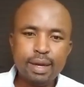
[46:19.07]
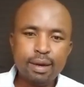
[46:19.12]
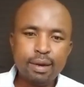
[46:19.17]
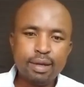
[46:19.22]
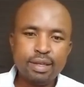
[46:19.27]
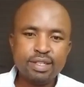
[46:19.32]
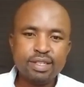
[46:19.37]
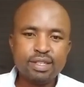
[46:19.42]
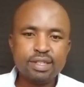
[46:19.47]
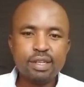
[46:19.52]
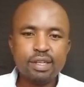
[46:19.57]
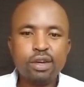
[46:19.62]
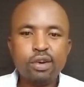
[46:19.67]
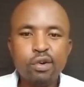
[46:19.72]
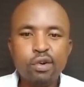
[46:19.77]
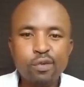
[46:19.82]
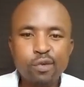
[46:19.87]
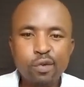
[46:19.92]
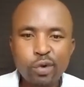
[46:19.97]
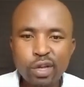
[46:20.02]
instead
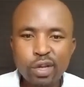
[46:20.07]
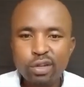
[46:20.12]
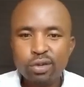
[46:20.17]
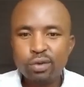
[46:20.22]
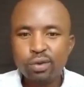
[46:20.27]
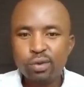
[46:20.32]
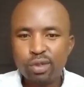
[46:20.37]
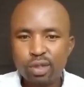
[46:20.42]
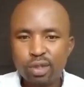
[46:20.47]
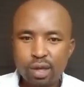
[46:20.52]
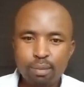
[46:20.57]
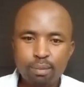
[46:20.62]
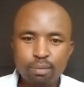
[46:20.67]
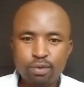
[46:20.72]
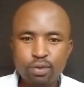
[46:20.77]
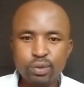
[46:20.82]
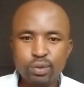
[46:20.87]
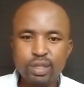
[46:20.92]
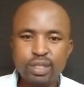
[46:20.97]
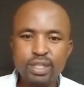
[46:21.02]
of going to them
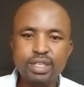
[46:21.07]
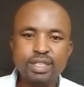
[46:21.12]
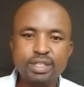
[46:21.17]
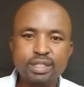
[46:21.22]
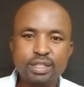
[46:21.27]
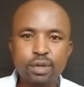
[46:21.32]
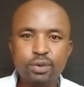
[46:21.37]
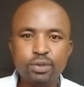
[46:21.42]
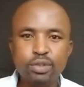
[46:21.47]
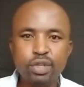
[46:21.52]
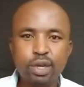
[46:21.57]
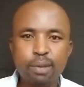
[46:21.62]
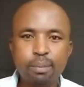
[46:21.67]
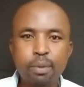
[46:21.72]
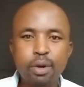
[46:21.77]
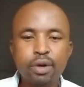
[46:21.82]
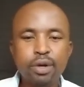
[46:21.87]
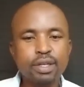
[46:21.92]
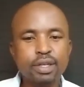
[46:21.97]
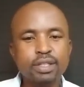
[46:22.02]
to rediscount your
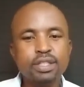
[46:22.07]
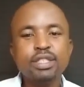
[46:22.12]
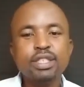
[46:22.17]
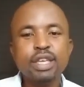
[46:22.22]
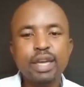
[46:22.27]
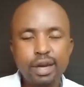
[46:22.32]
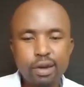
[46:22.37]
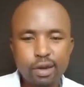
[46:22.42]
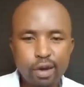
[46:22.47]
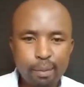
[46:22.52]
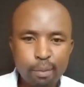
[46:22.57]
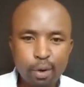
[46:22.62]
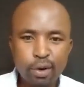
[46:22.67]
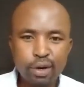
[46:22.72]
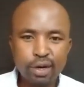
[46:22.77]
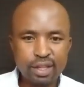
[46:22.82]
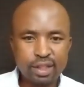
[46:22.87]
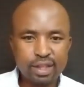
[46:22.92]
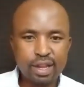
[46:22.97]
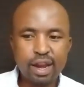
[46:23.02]
bond, sell your
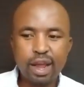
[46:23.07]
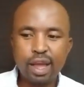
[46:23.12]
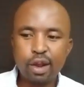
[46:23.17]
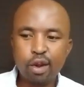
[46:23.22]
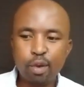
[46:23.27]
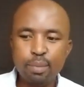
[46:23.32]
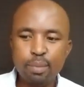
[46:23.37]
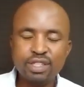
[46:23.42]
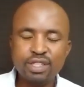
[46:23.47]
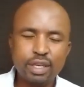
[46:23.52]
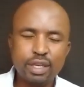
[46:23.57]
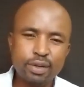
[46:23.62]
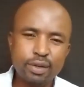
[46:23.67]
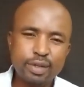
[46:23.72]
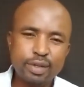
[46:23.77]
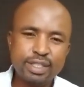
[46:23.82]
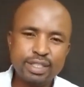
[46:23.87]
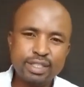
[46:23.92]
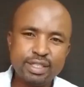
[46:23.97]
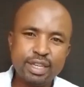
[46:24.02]
bond in the Nairobi
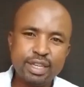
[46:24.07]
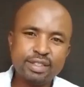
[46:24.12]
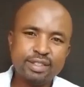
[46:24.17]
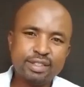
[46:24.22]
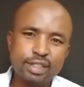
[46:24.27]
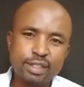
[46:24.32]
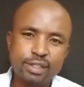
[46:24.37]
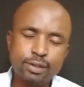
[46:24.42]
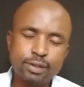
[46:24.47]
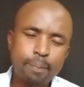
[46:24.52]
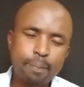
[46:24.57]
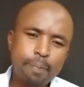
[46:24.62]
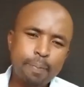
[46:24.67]
Securities Exchange.